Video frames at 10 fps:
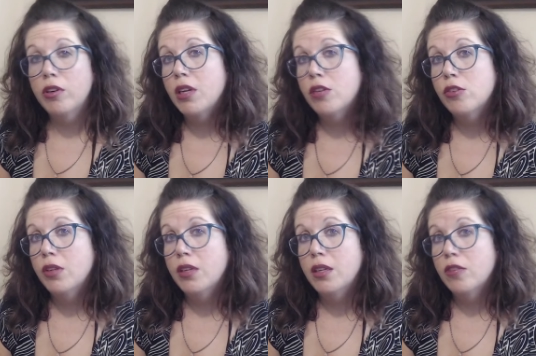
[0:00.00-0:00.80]
or you're not
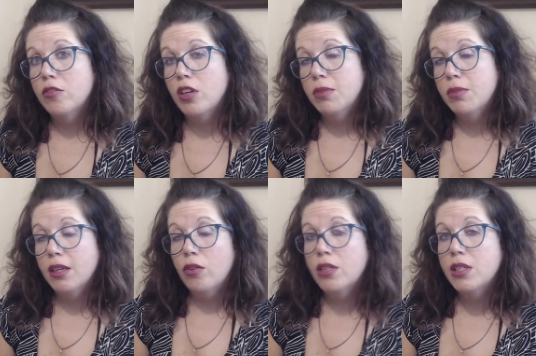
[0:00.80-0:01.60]
sure that your job is
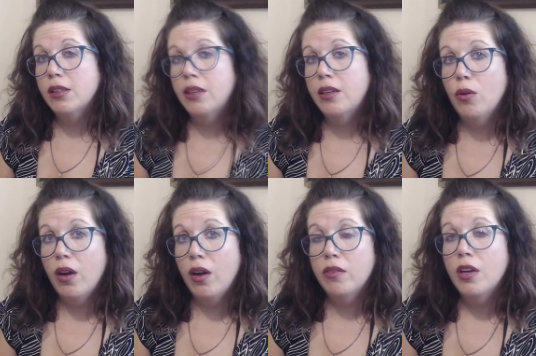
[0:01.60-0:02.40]
not going to lay you
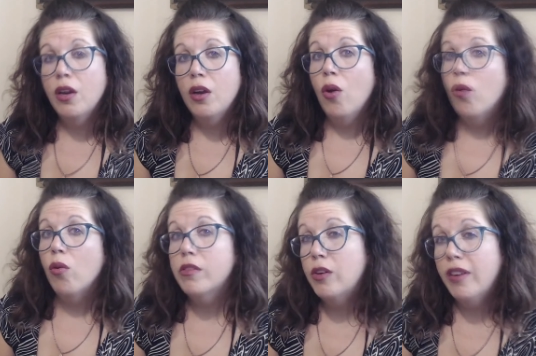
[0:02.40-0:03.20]
off
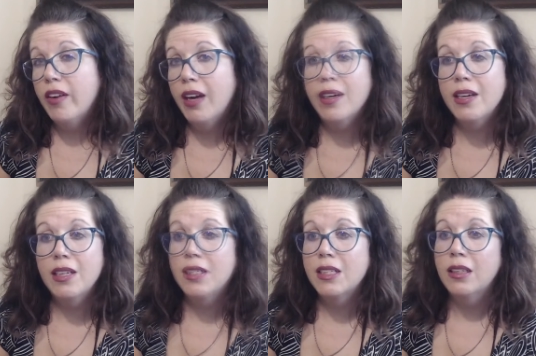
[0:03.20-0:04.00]
or if you have a high
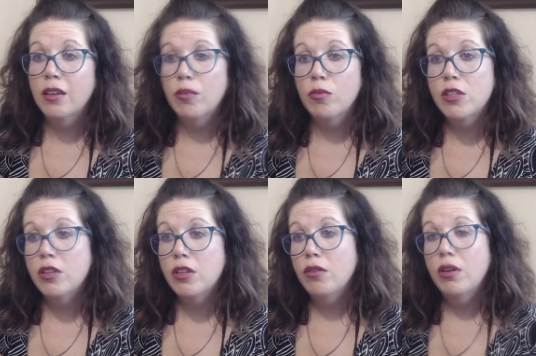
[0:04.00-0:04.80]
debt to income
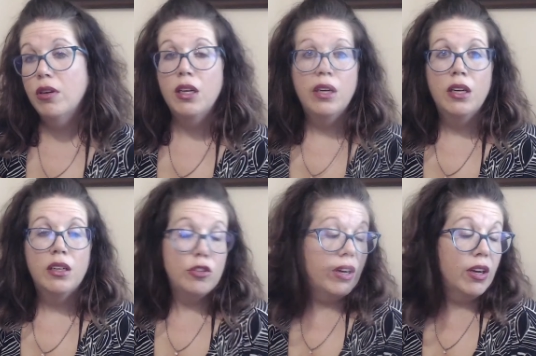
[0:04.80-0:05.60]
ratio?
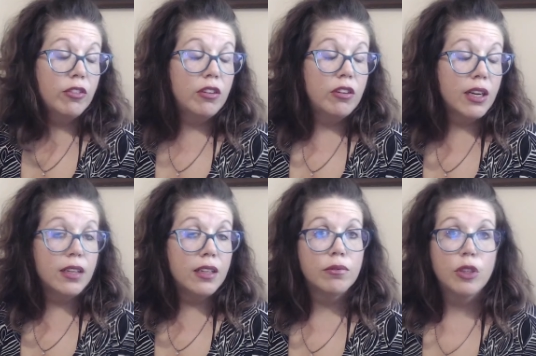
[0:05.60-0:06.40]
Do you have good
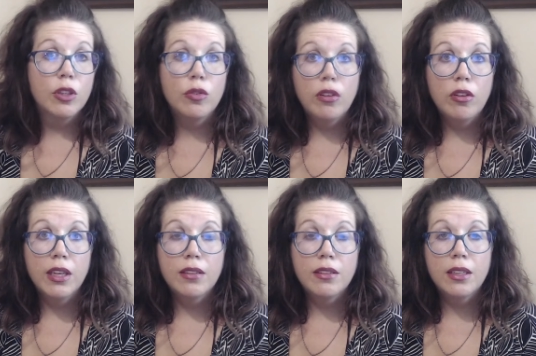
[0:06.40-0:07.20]
credit? Those are all
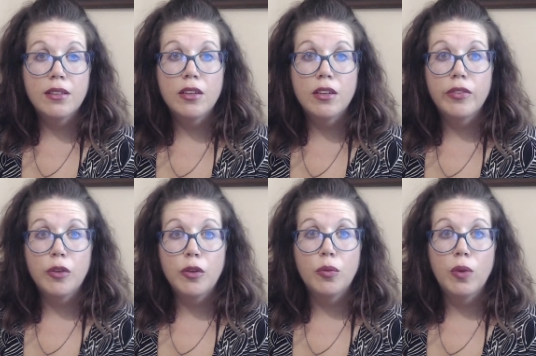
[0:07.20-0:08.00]
things to consider if
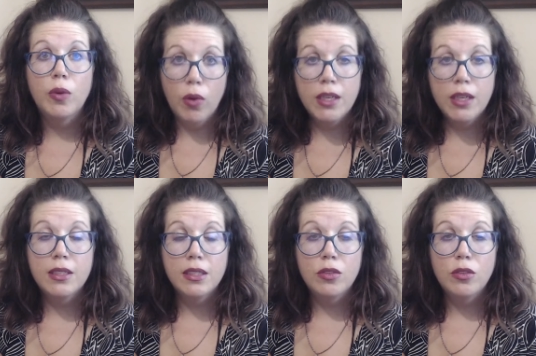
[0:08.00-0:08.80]
you, you wanted
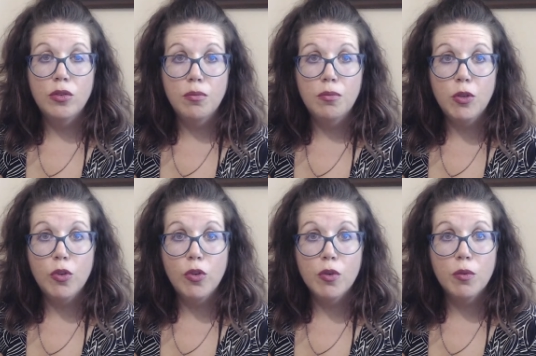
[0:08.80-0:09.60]
to move
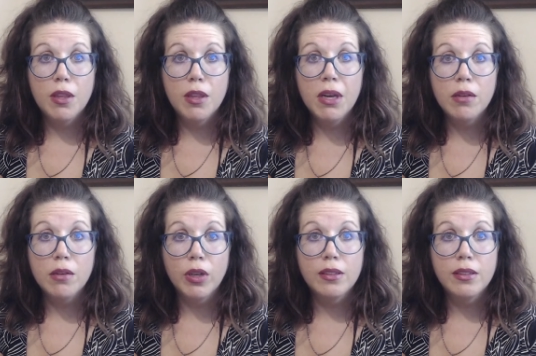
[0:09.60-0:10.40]
forward with the buying
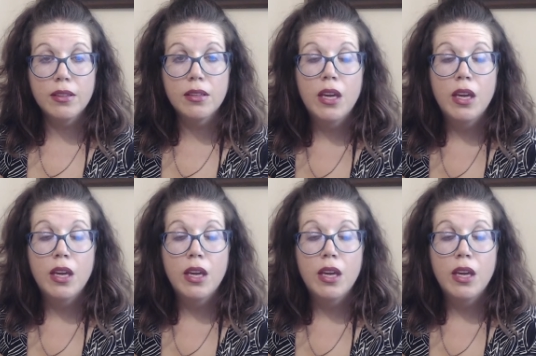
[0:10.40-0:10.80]
process.